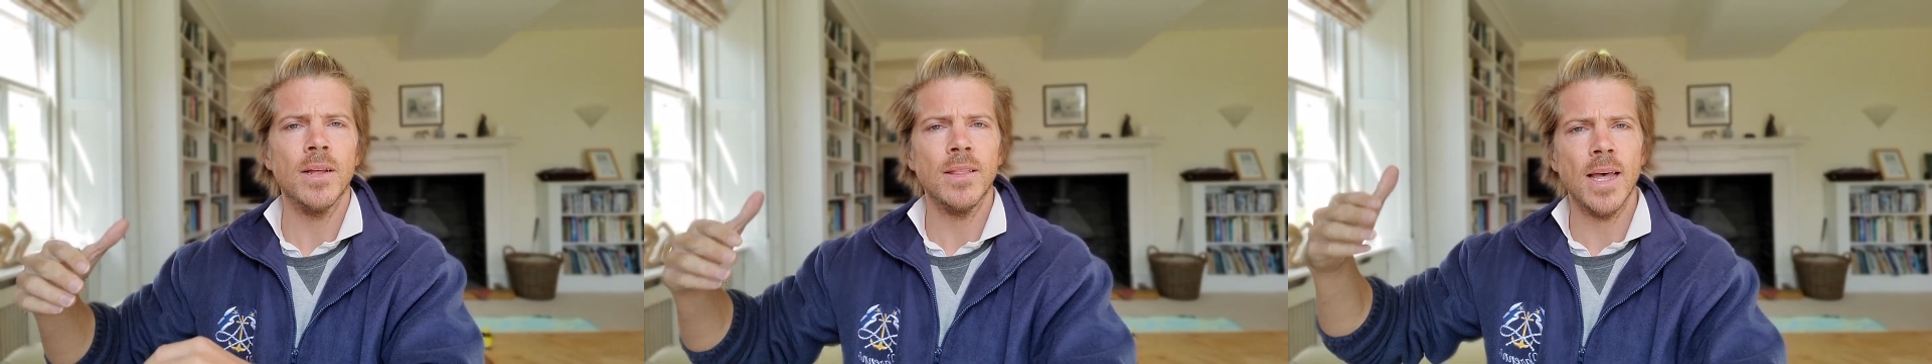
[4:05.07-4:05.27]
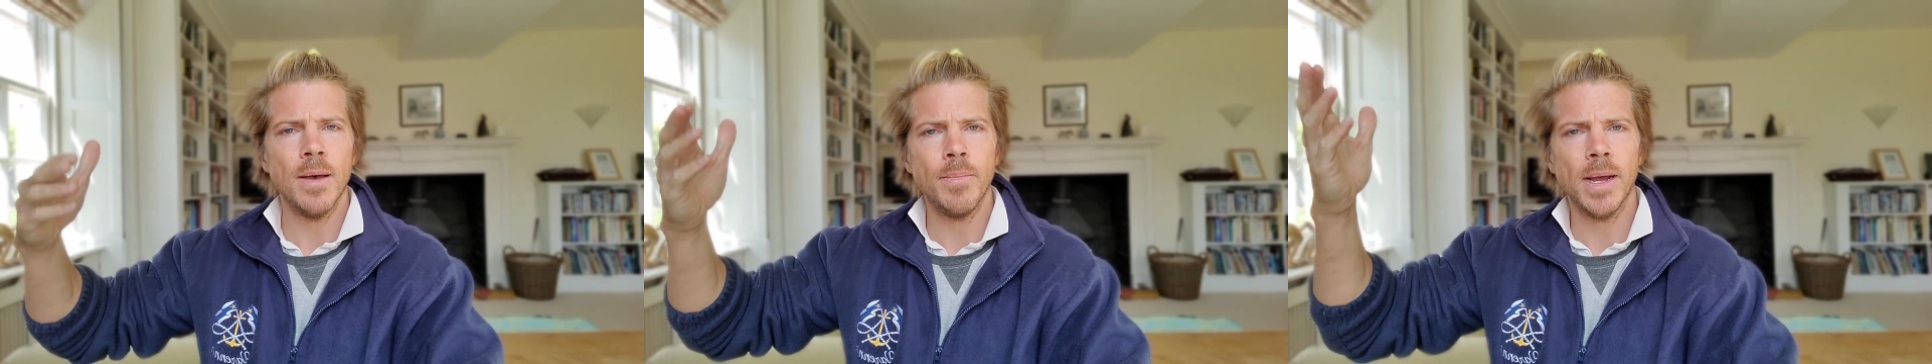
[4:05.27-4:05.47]

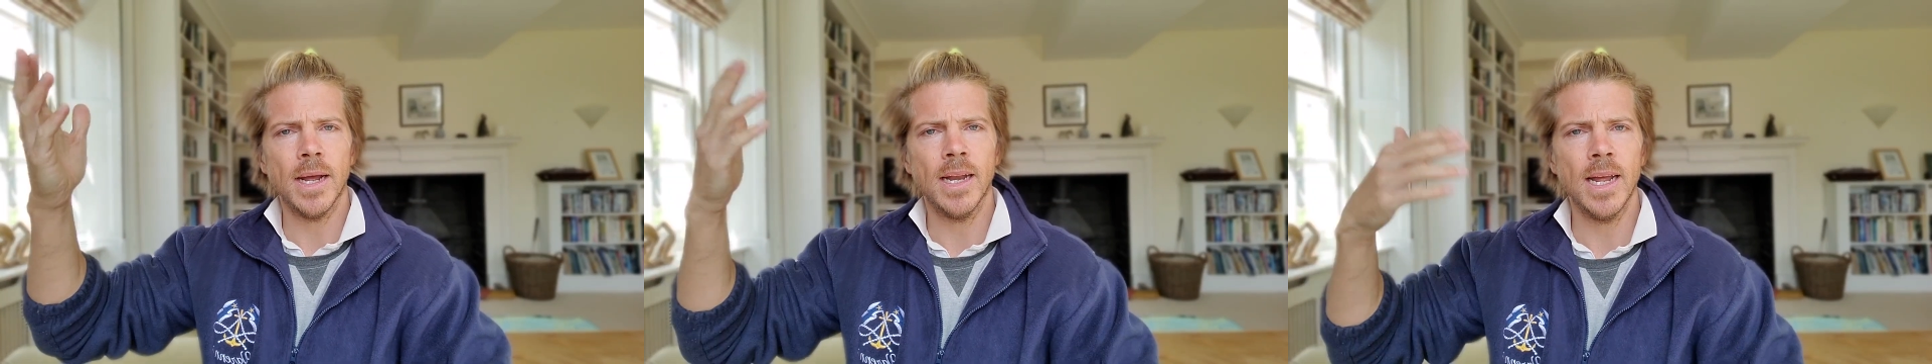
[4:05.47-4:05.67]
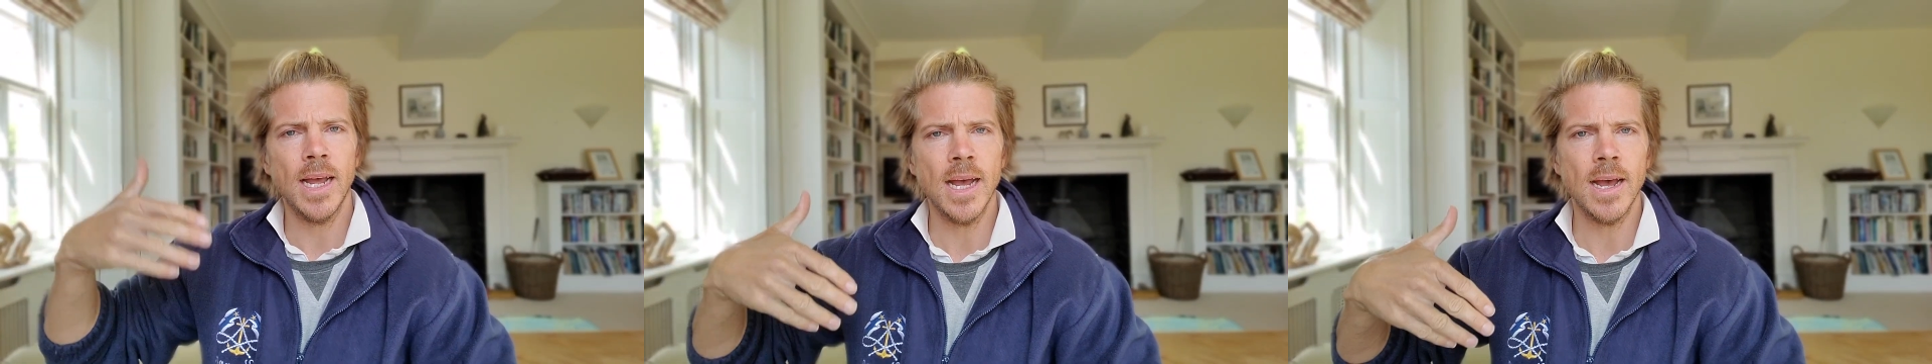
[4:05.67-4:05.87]
they're being
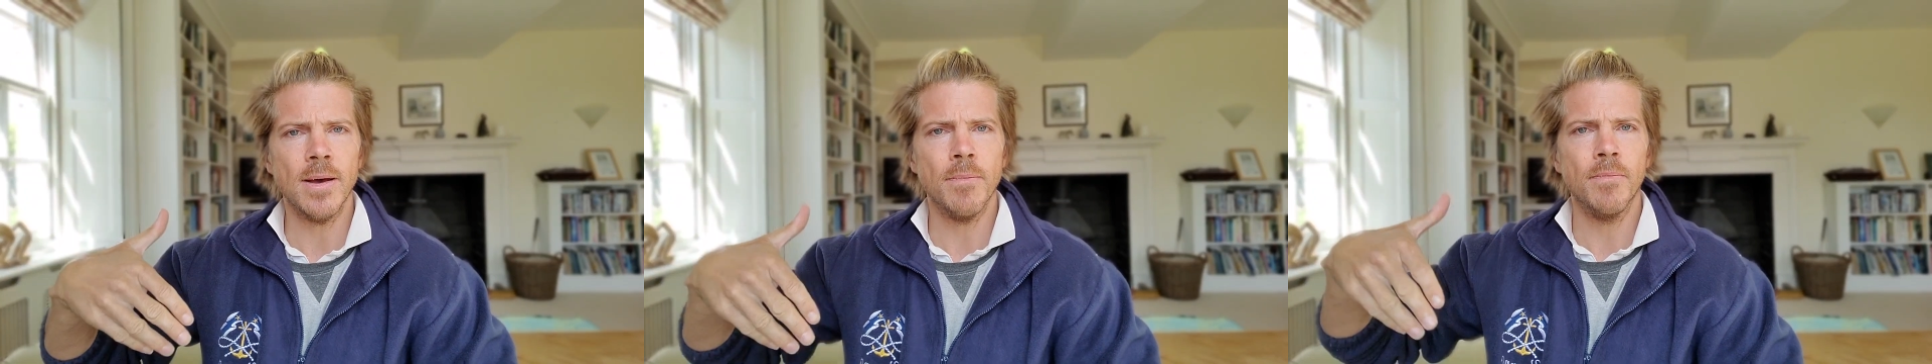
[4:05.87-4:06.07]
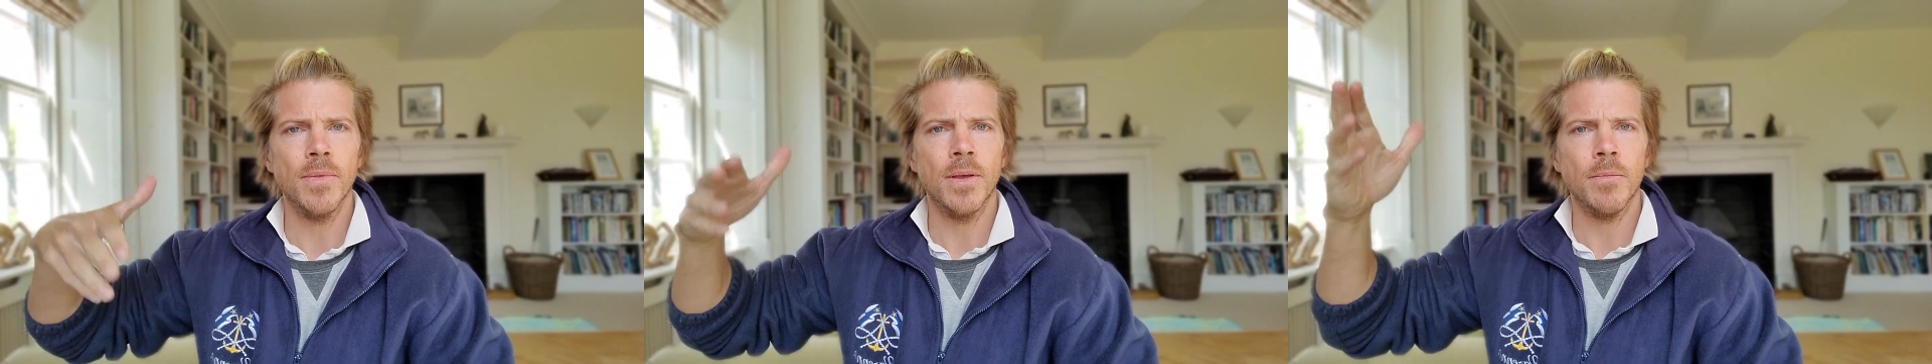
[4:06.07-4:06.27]

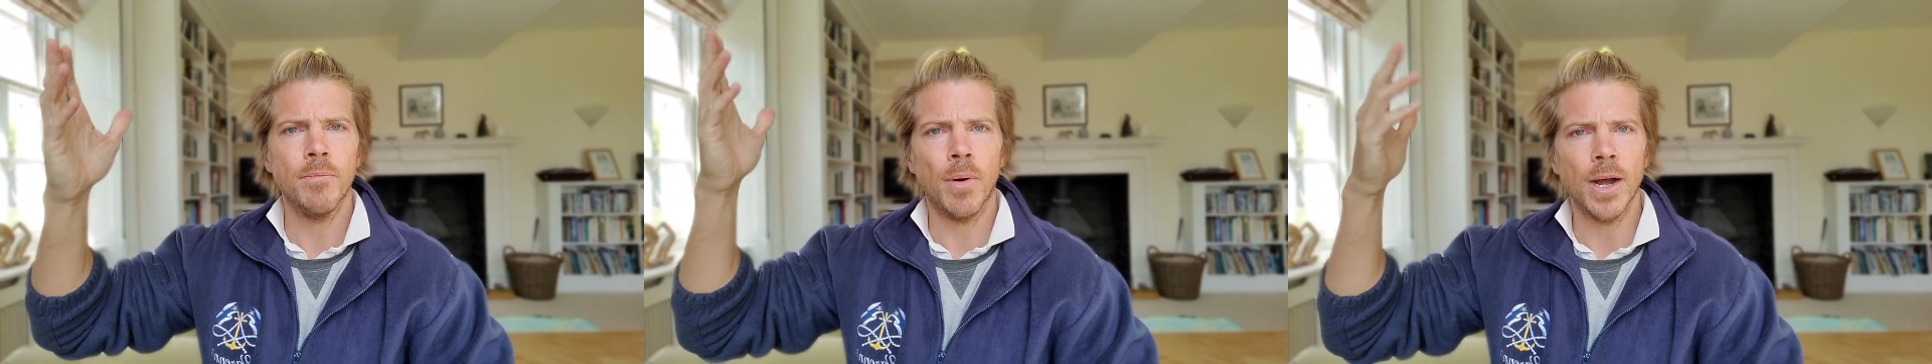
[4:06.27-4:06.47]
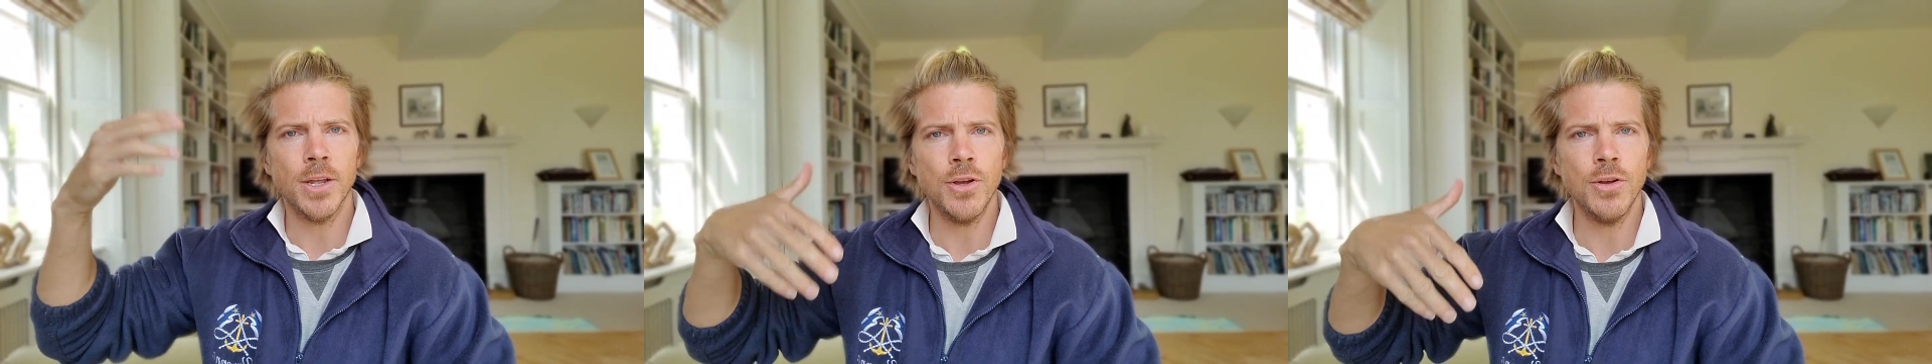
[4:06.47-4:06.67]
hit
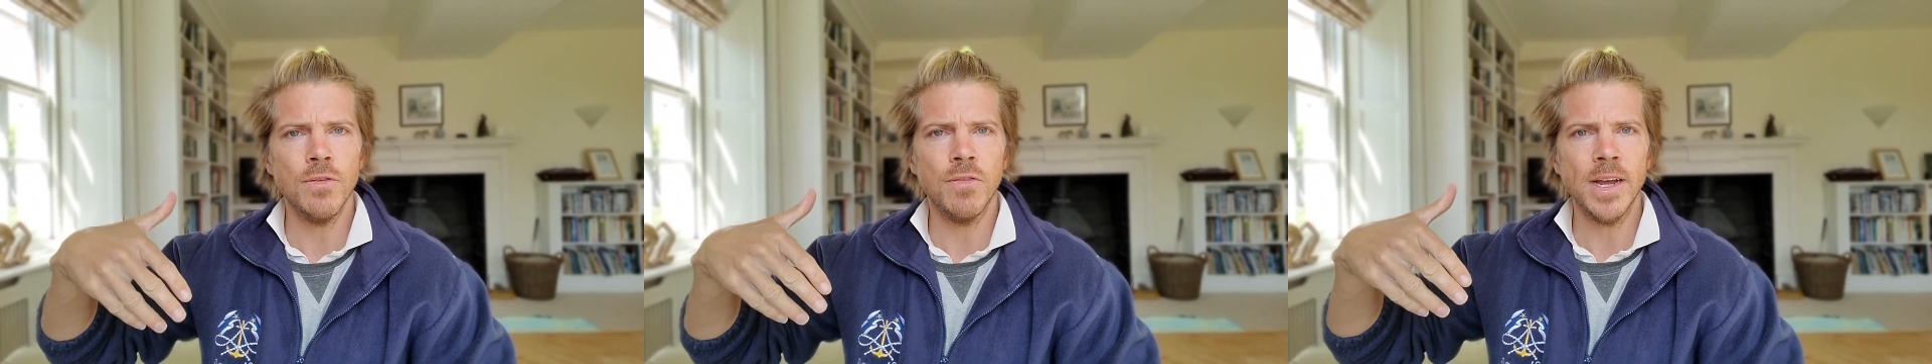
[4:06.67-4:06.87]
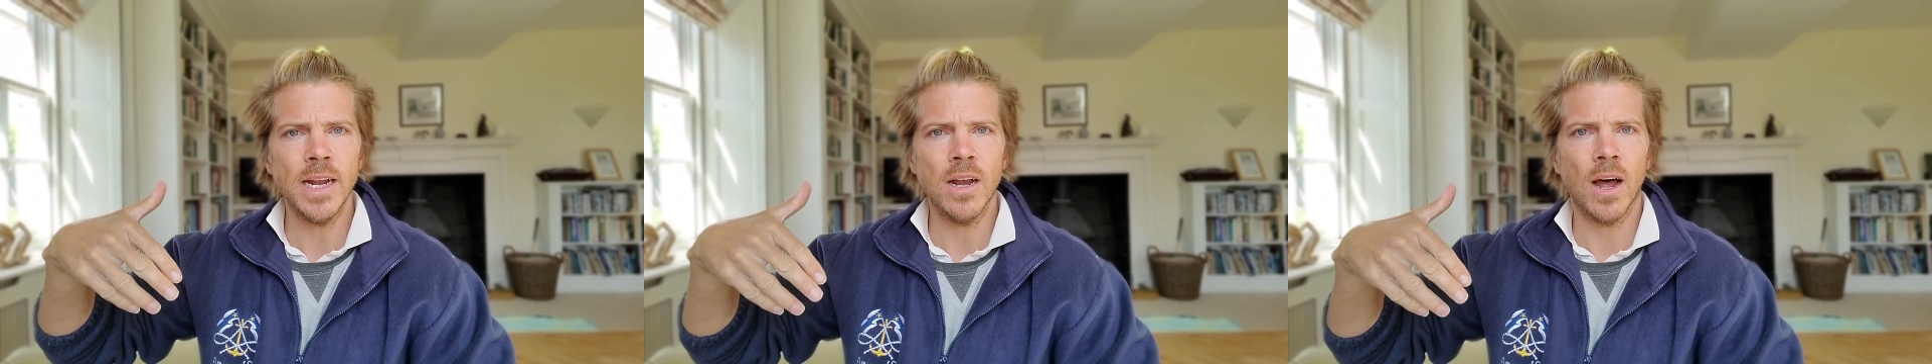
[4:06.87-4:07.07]
by
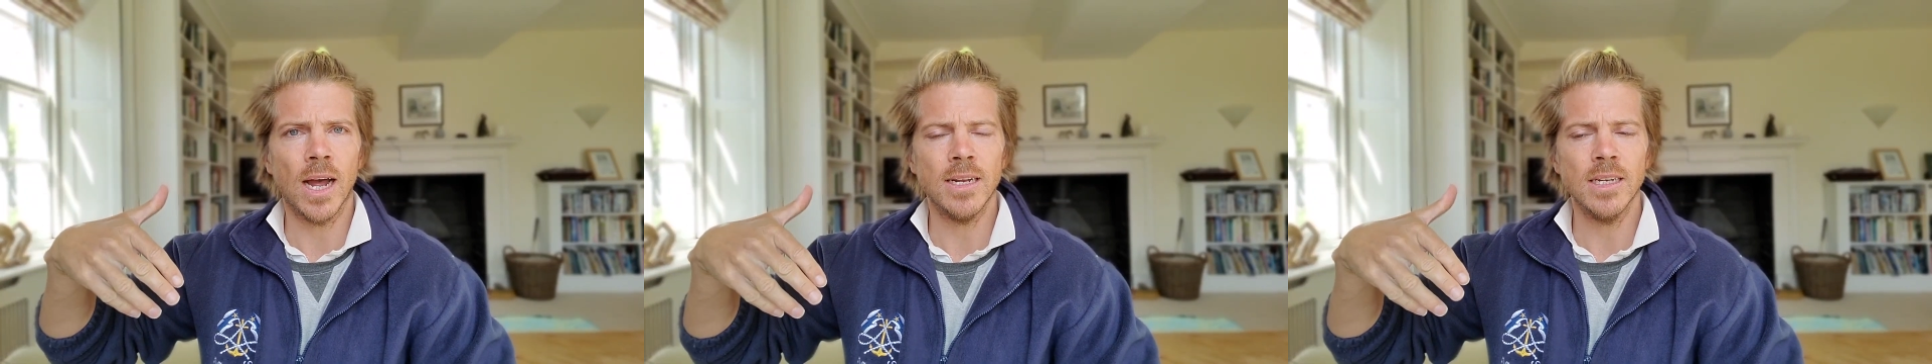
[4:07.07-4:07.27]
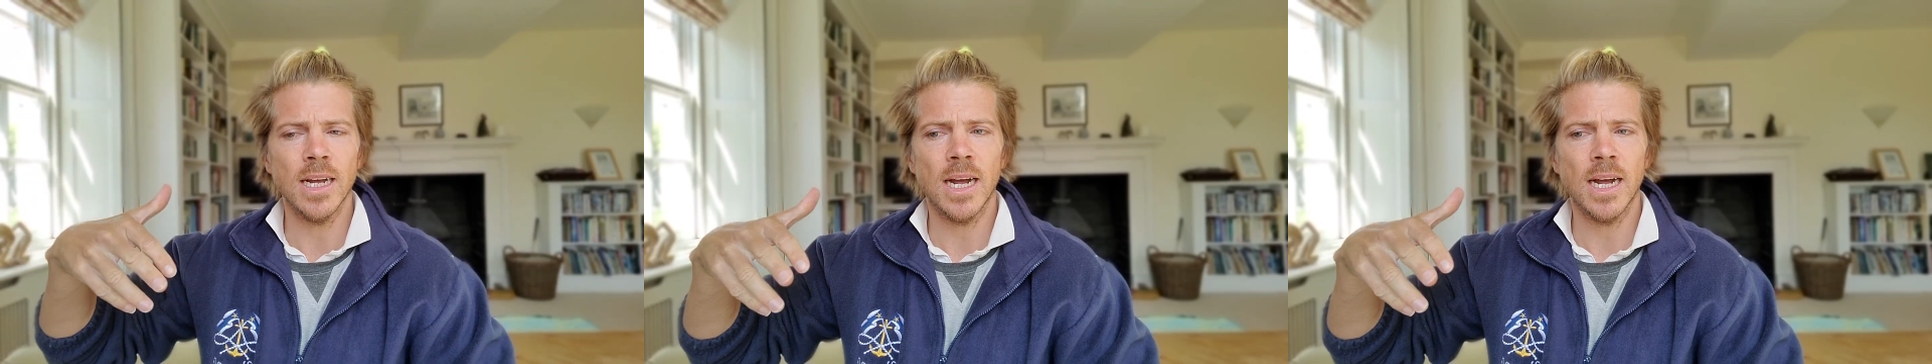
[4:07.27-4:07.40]
UV lights.